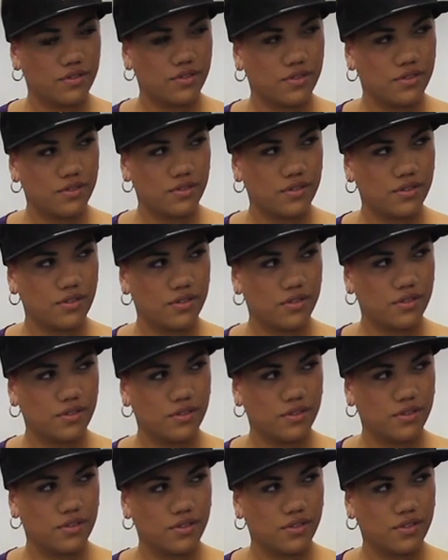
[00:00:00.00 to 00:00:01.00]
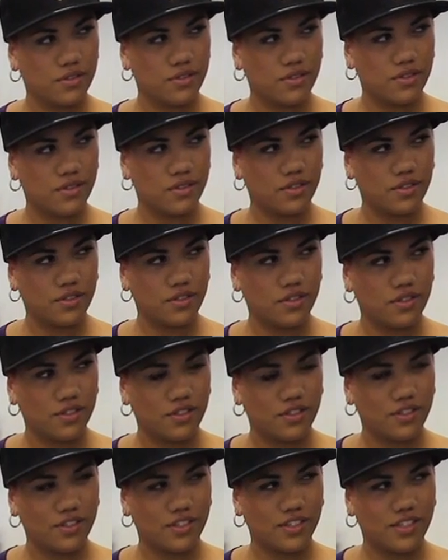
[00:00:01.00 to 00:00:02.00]

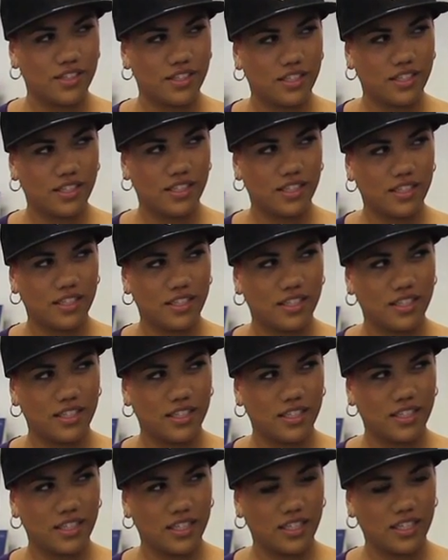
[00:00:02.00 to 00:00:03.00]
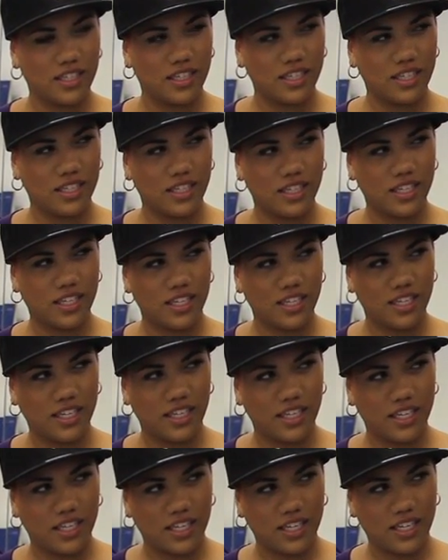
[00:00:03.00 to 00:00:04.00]

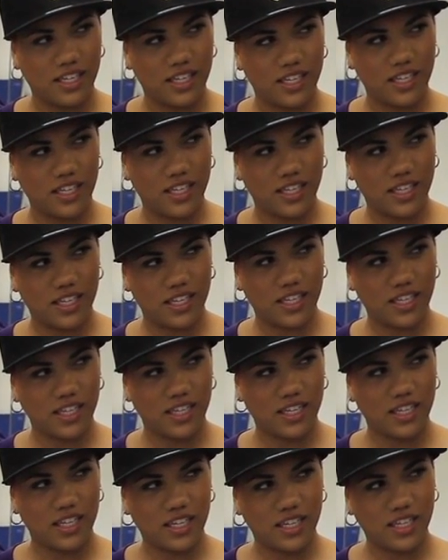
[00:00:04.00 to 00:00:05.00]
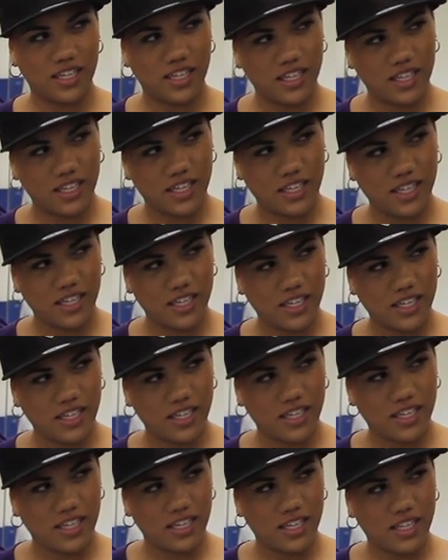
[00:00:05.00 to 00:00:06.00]

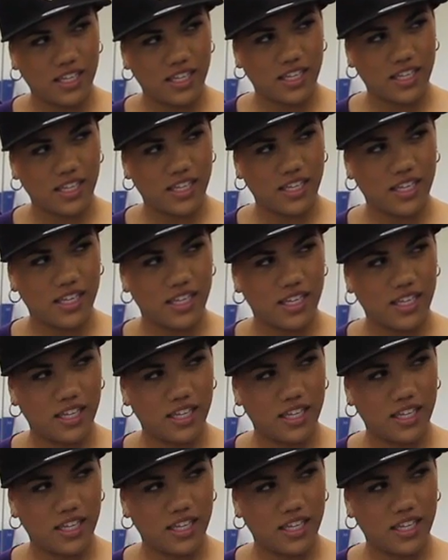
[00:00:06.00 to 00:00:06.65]
(not speaking)